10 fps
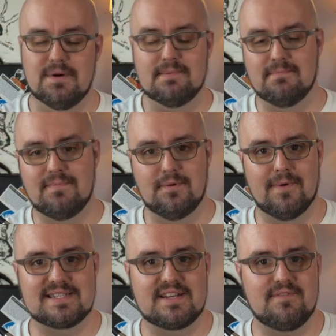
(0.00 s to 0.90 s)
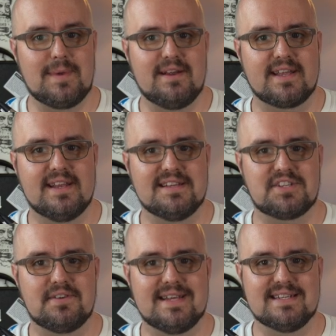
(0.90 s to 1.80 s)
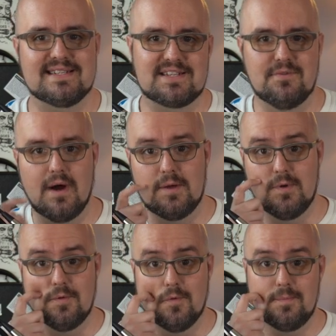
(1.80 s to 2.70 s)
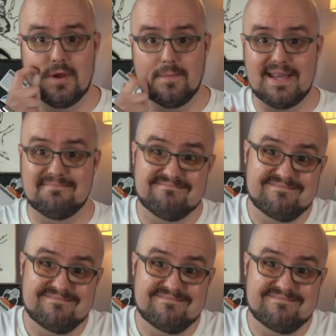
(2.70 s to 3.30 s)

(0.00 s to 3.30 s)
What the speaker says: but the rest of American history is, so why wouldn't root beer be?